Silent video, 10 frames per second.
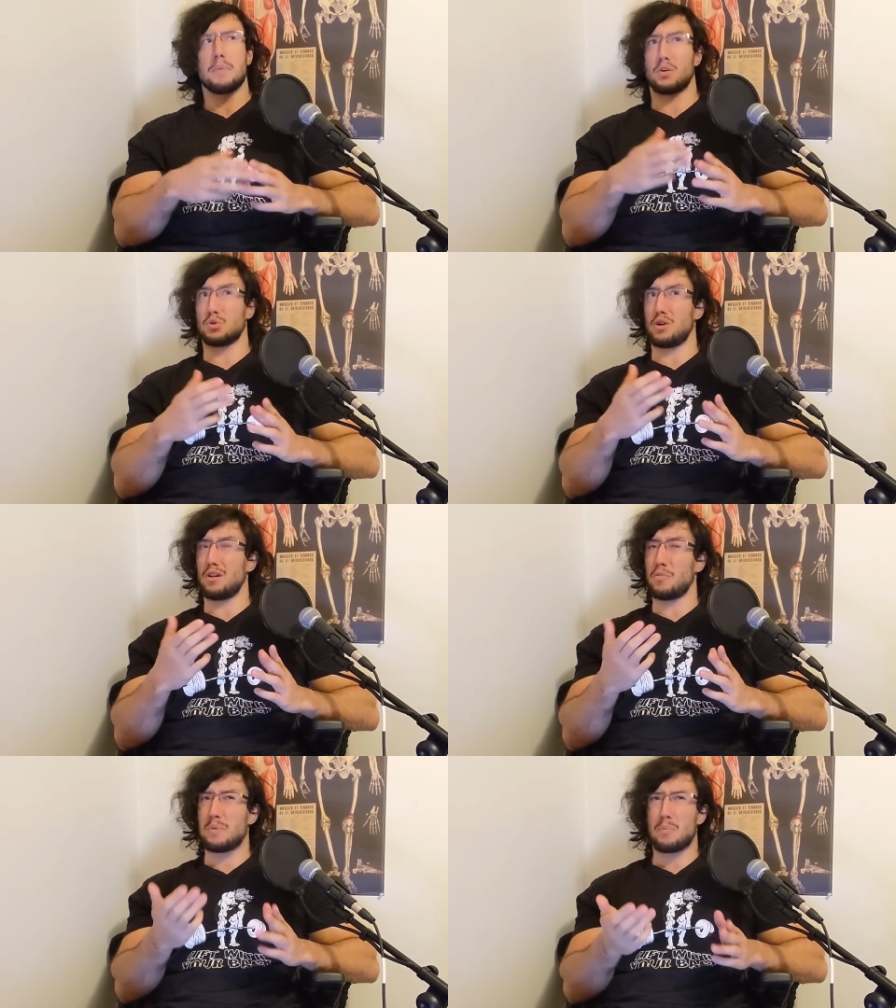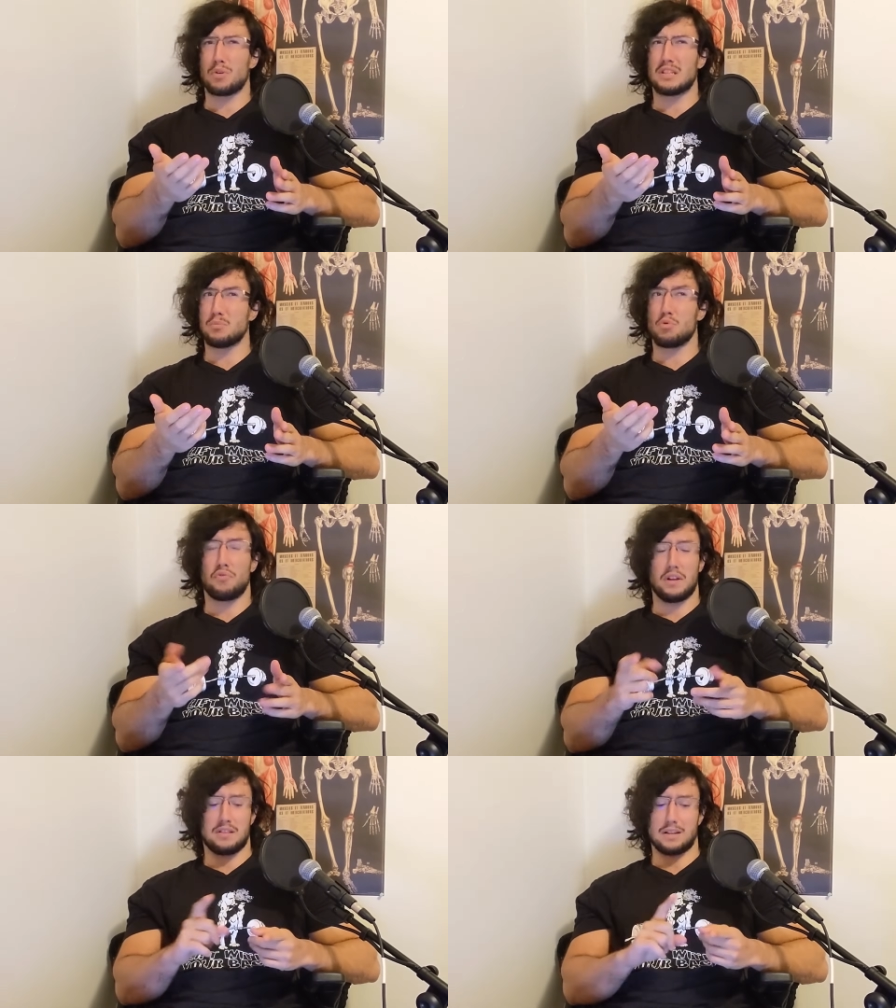because a lot of people seem to
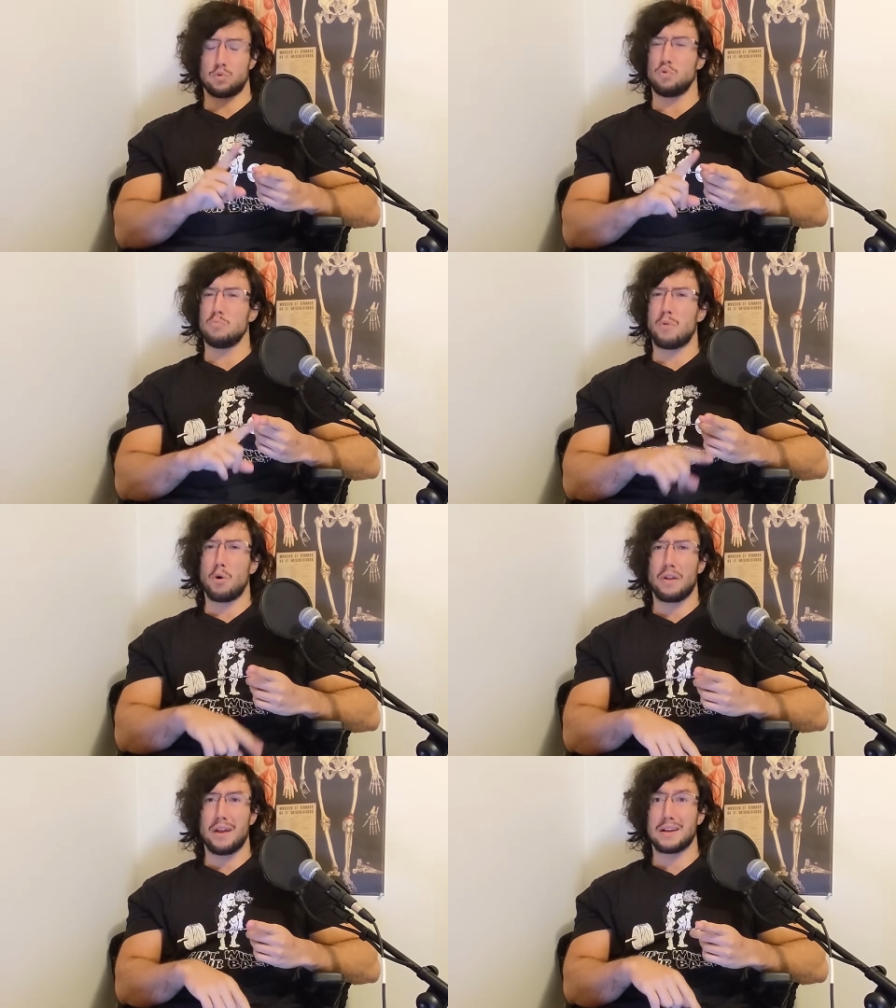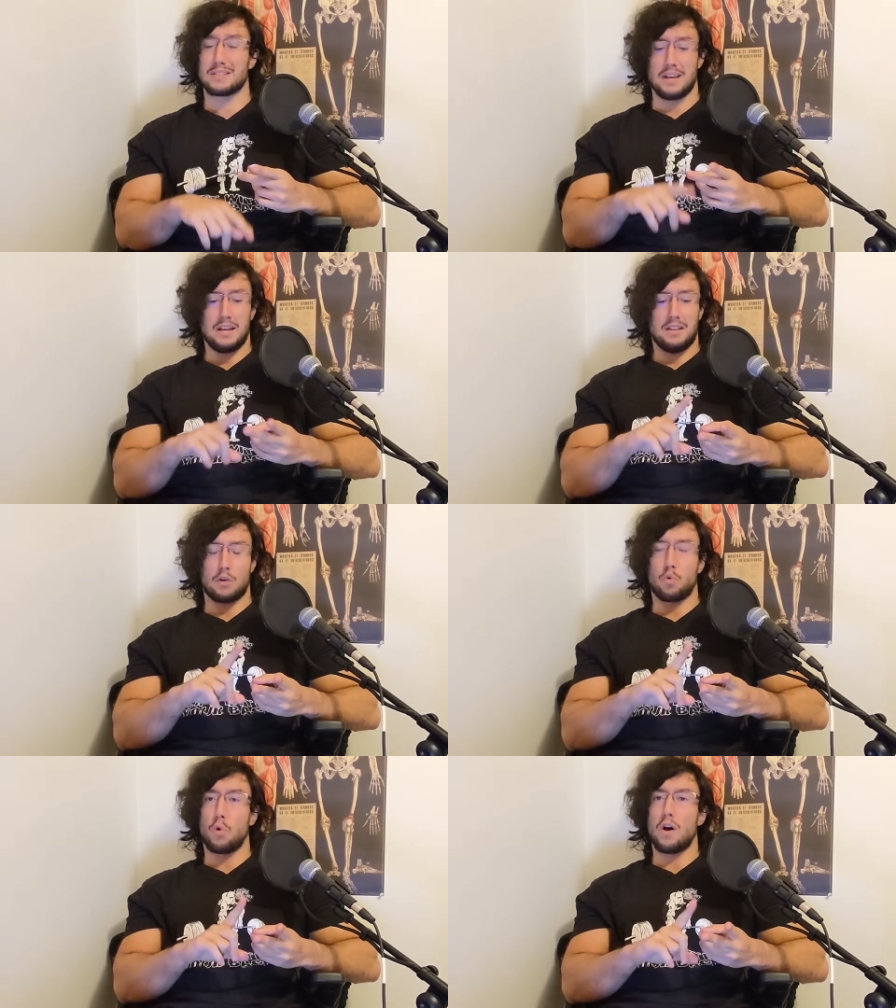think that good mornings,
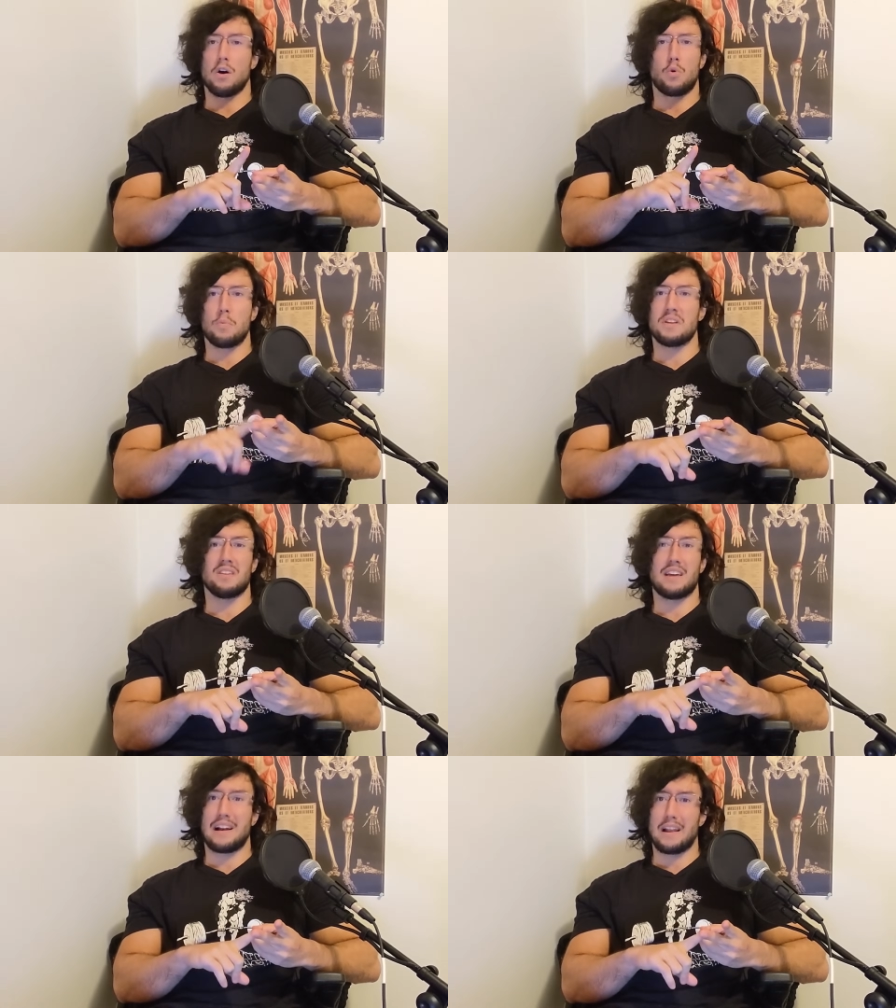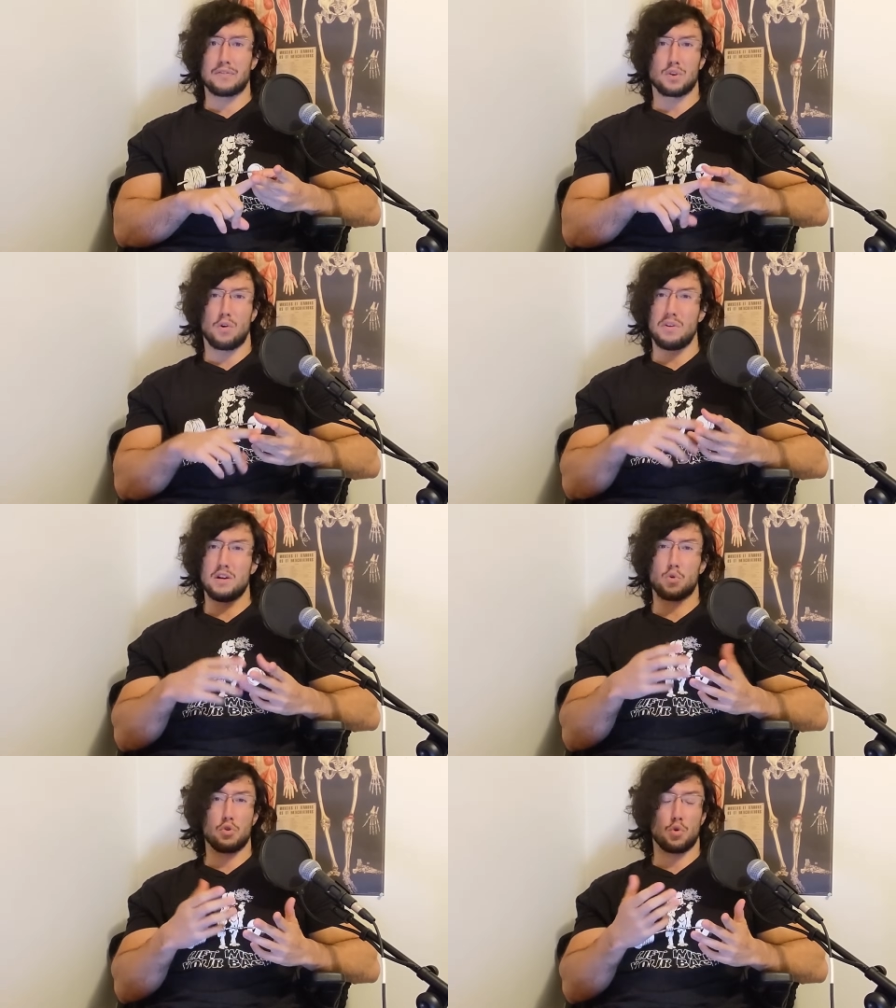that uh, Romanian deadlifts
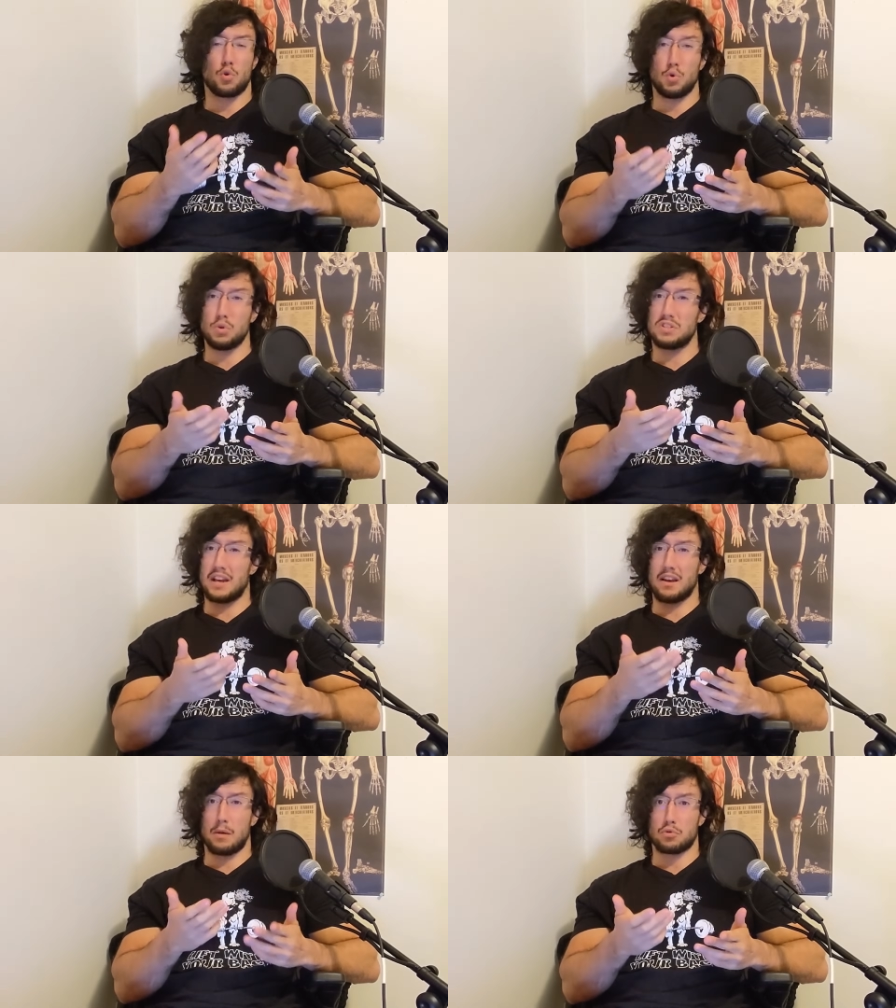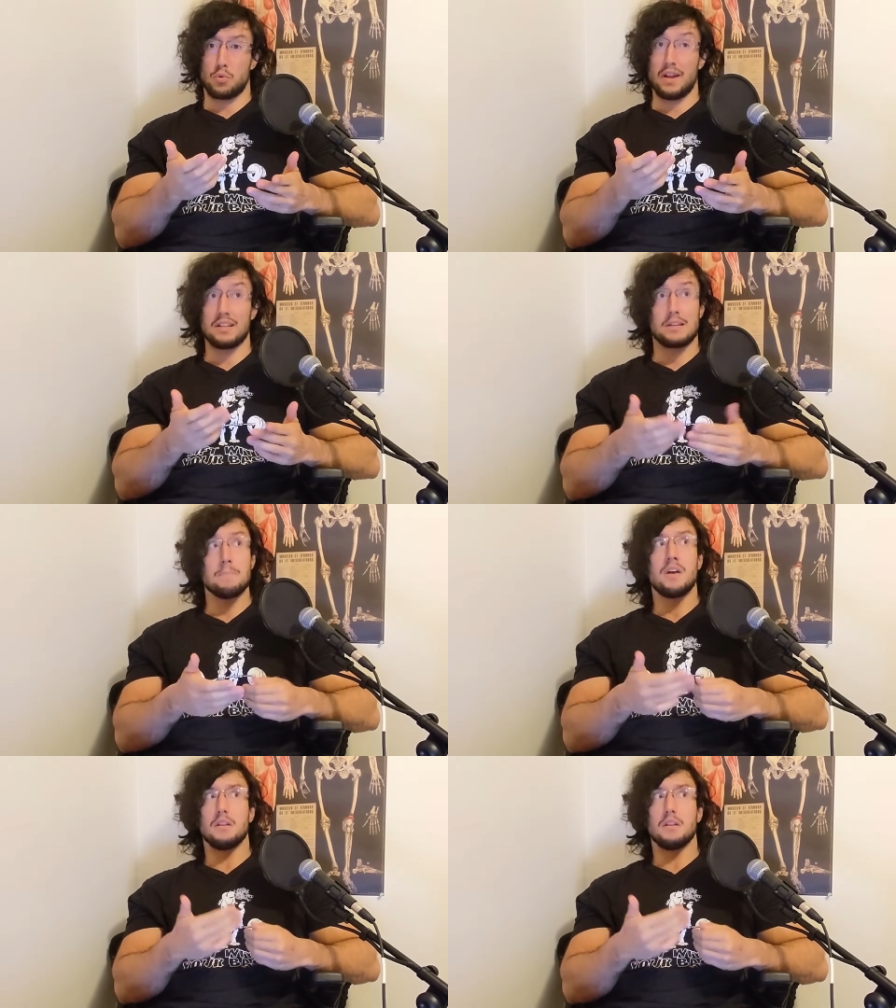only grow your glutes and hamstrings.